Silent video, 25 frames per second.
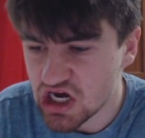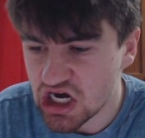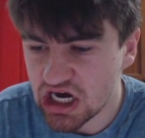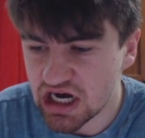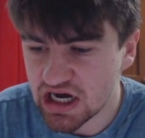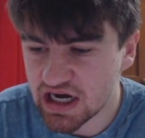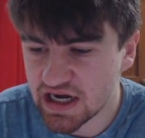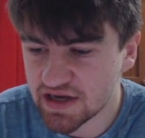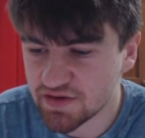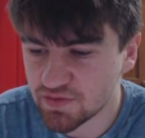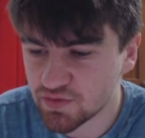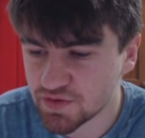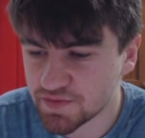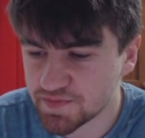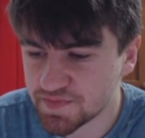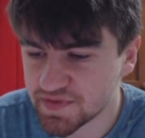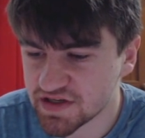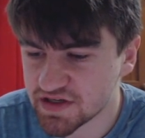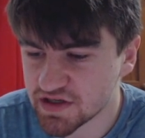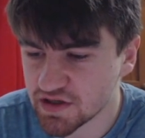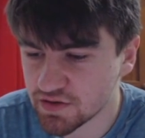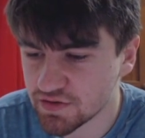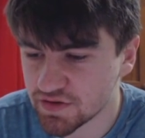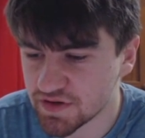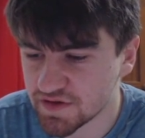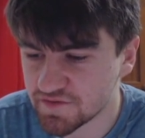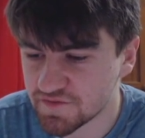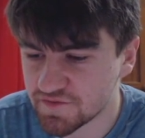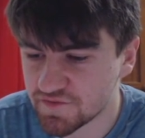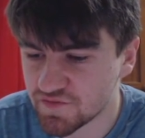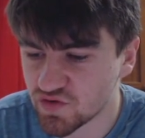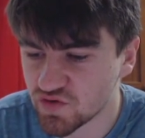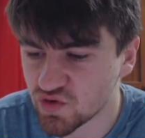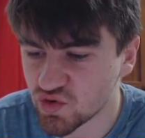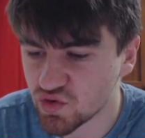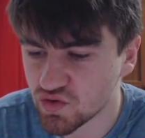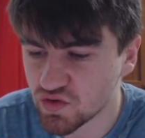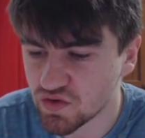I would be going
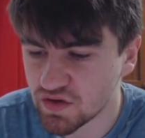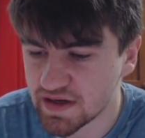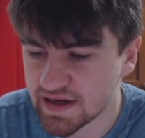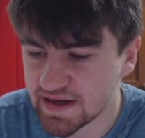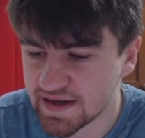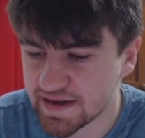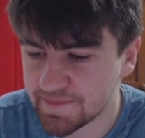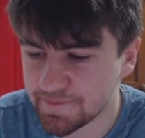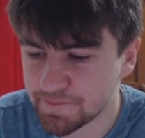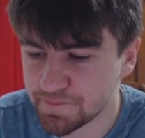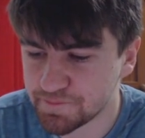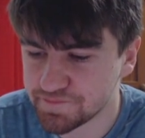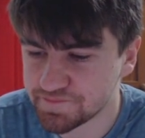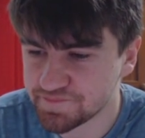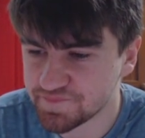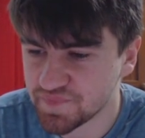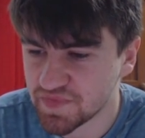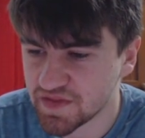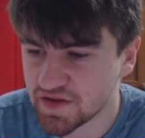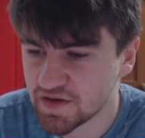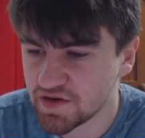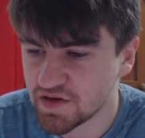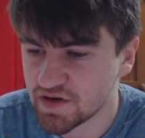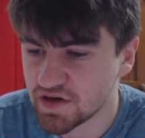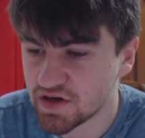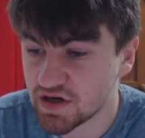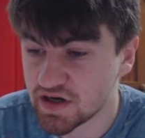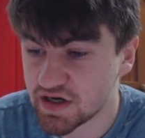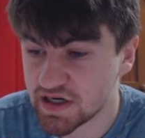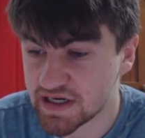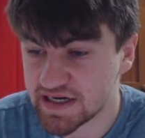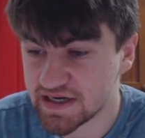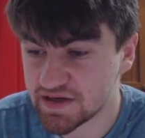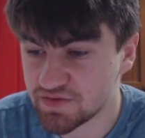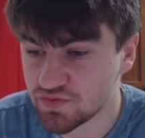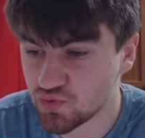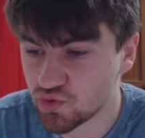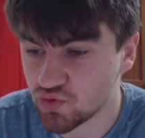for
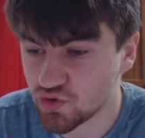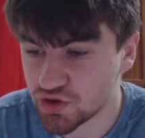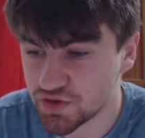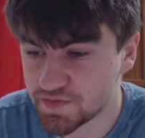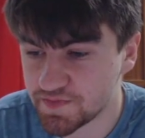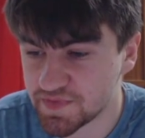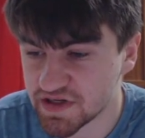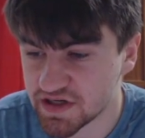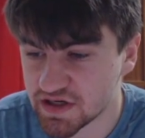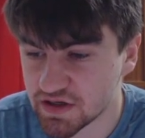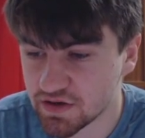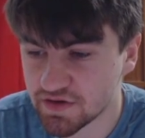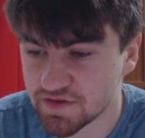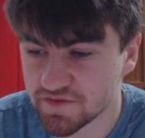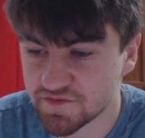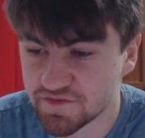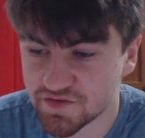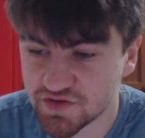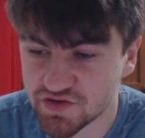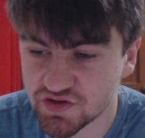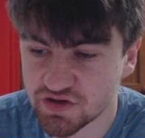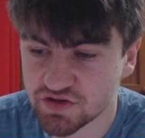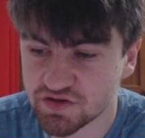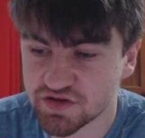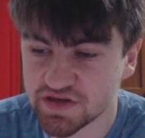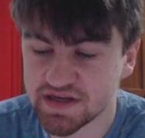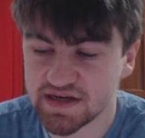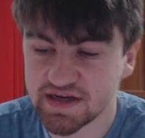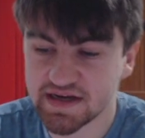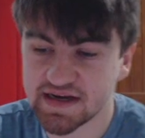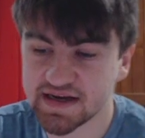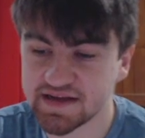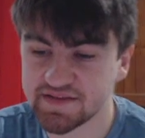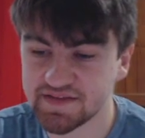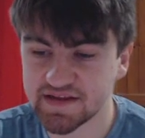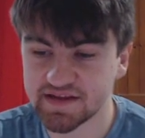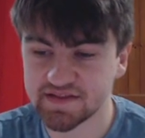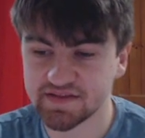Doherty
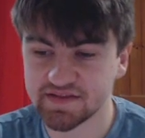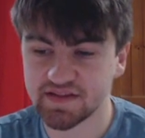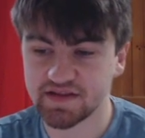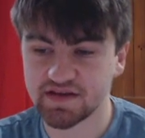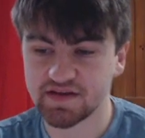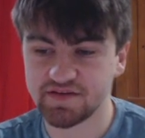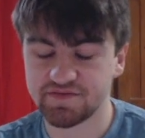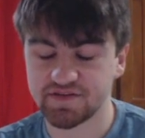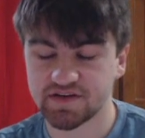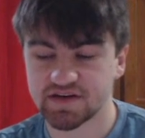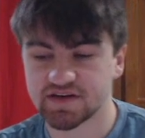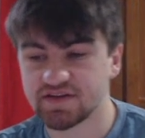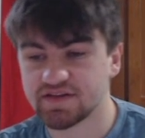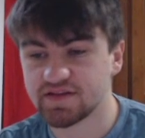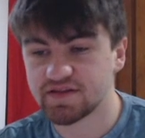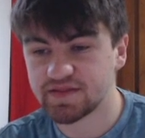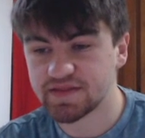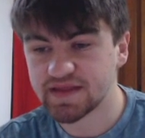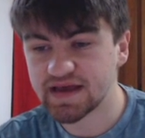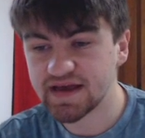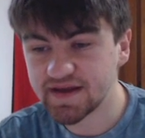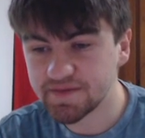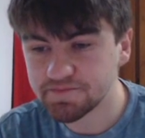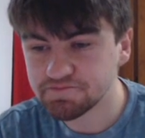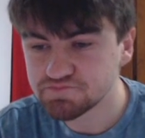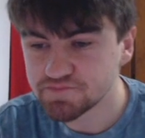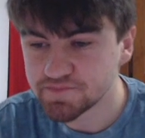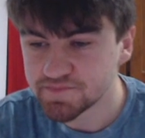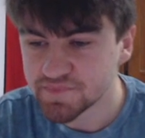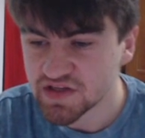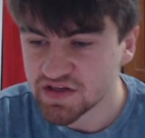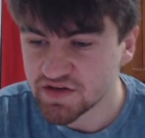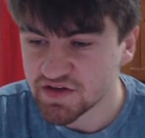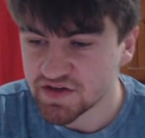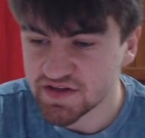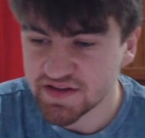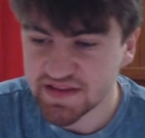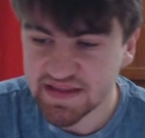and then leaving it at that.
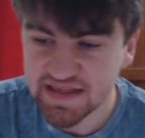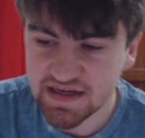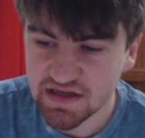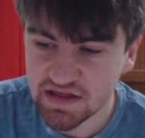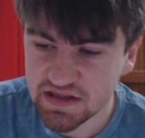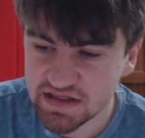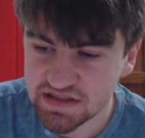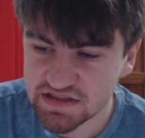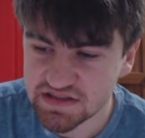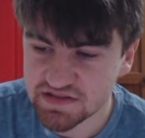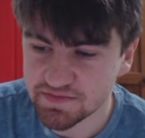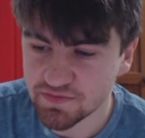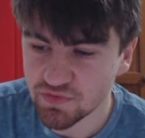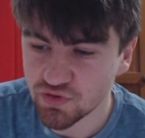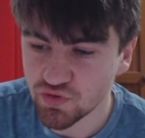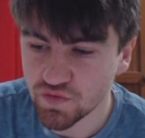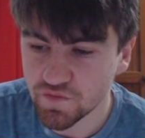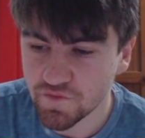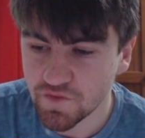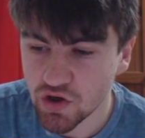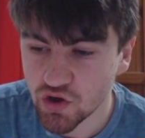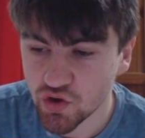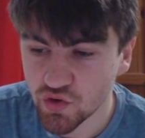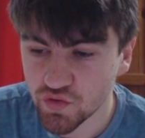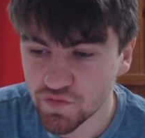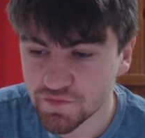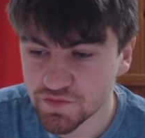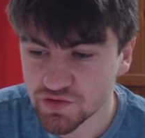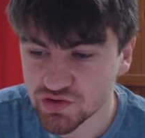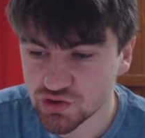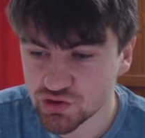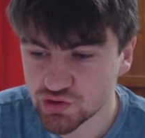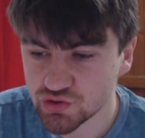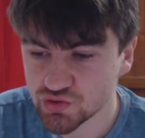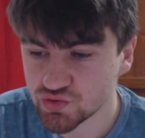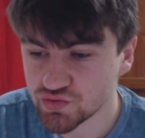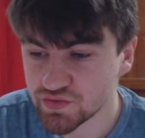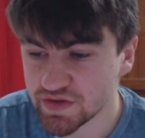Now let's move over
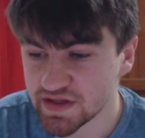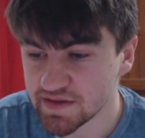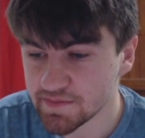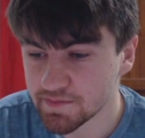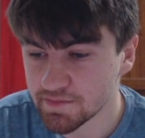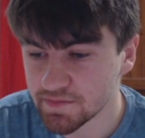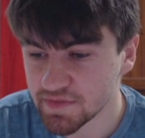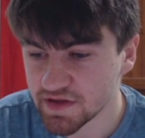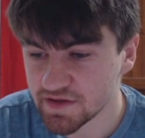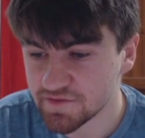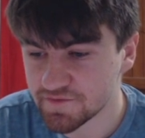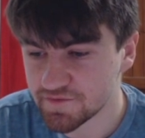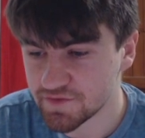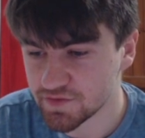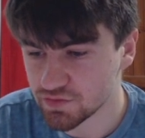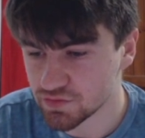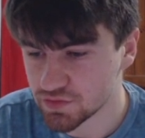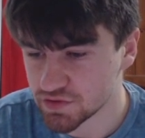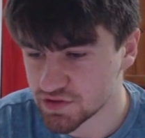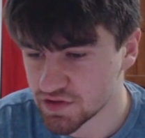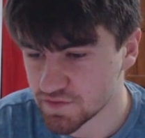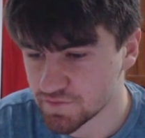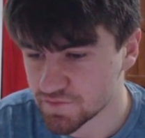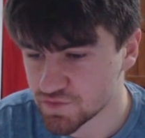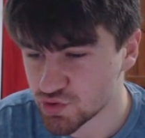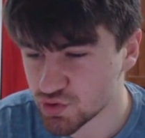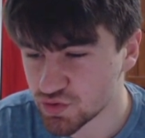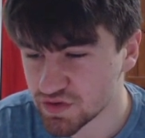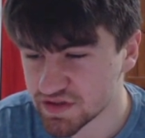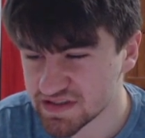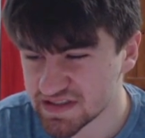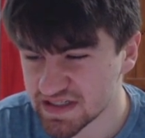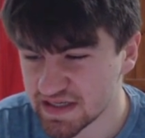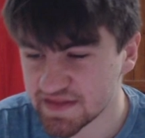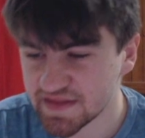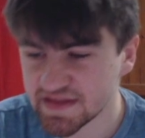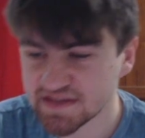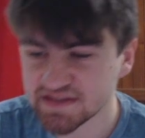to the midfielders of choice,
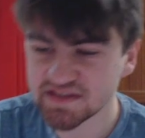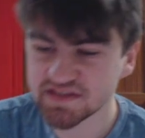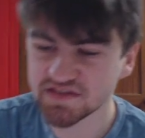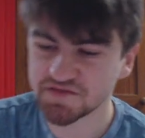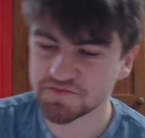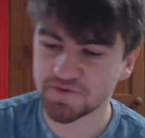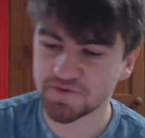and this is